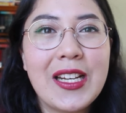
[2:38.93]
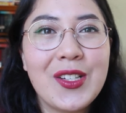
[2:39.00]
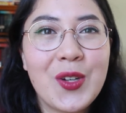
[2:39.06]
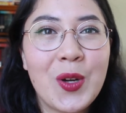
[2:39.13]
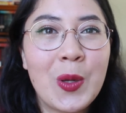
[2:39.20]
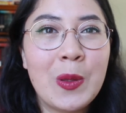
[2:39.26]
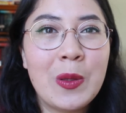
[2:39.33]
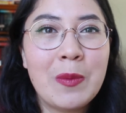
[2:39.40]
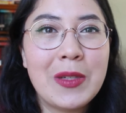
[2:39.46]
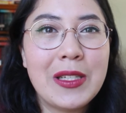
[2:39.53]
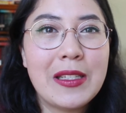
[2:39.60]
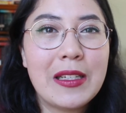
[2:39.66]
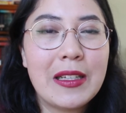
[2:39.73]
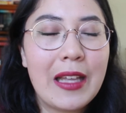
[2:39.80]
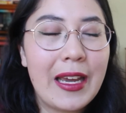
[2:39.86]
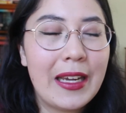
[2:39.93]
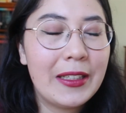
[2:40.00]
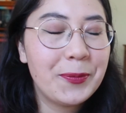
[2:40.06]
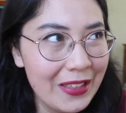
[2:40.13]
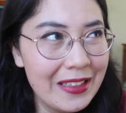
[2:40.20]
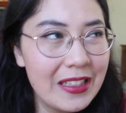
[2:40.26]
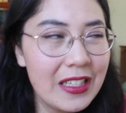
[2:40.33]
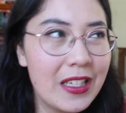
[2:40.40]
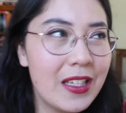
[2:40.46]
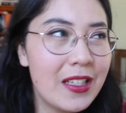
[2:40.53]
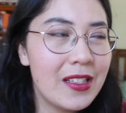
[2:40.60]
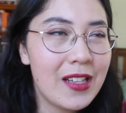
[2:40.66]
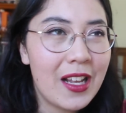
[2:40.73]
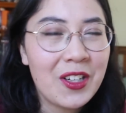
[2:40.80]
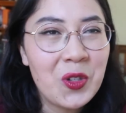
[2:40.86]
and turned them into like
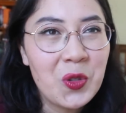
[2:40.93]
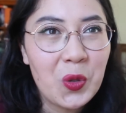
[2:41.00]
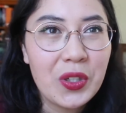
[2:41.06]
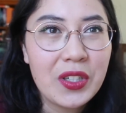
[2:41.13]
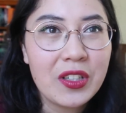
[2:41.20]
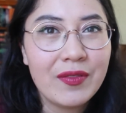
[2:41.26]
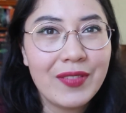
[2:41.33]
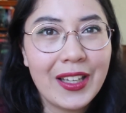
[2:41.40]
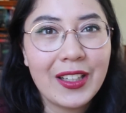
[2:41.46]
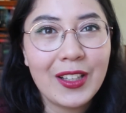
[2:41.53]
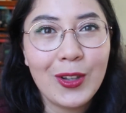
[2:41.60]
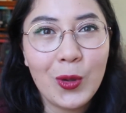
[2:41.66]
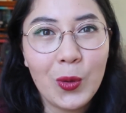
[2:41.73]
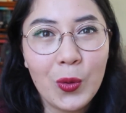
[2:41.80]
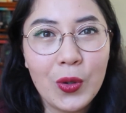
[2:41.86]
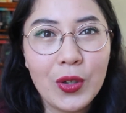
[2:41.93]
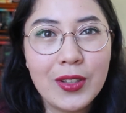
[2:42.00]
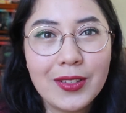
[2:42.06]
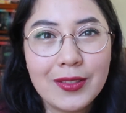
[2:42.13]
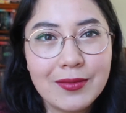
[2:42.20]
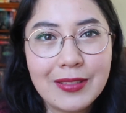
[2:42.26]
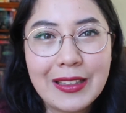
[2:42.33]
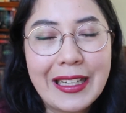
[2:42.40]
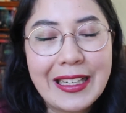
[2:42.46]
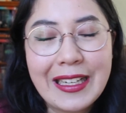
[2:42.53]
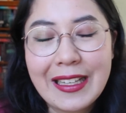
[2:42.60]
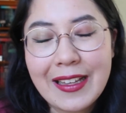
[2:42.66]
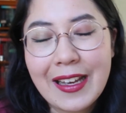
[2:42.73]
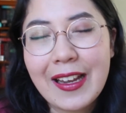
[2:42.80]
the son and daughter of like a lord and lady,